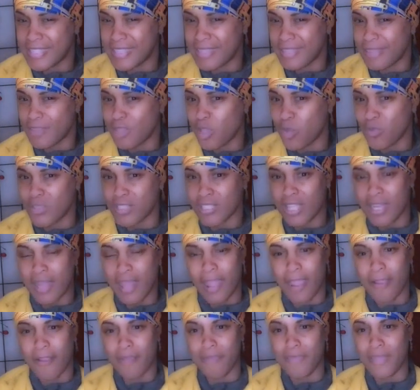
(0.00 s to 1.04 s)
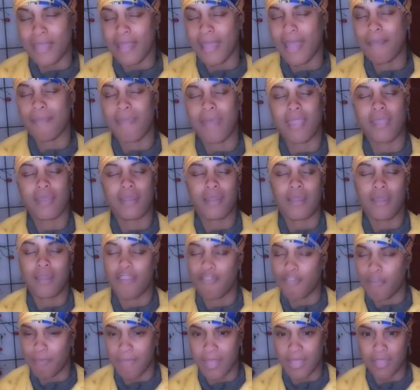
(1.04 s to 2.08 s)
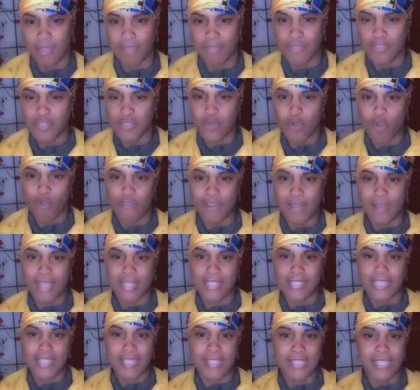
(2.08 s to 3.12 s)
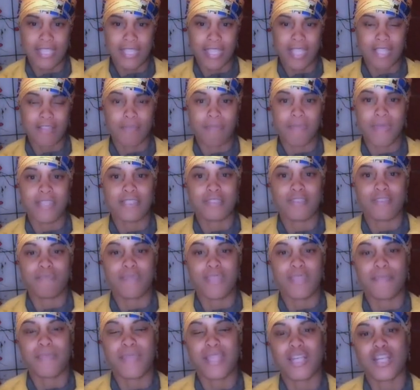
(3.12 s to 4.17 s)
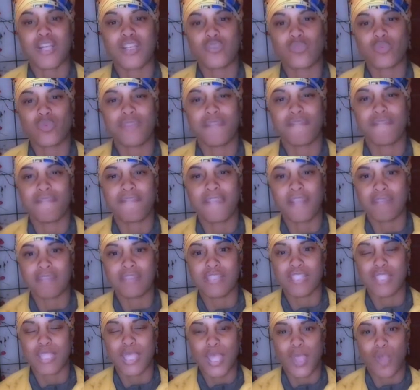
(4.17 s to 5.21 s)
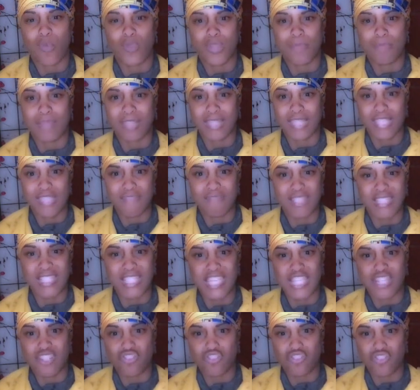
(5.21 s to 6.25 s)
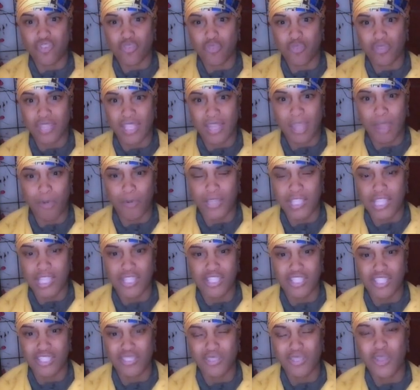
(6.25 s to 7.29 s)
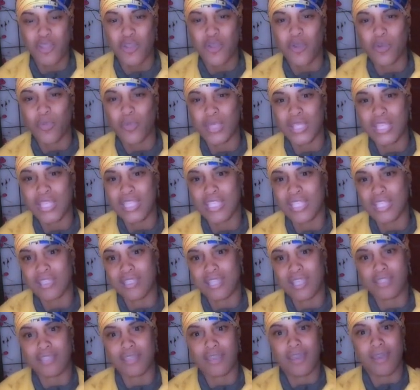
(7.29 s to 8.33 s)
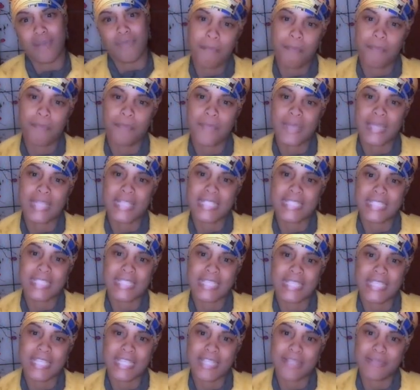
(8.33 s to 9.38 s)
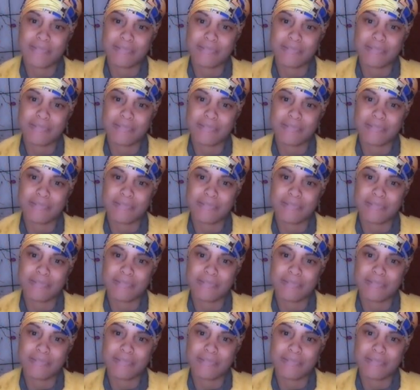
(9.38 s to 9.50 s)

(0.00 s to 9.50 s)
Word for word: no one's gonna hire me, I'm not gonna never make it, this COVID nineteen is gonna get the best of me. Because we felt it and we believed it and it showed in our energies, we didn't get that job. Because again,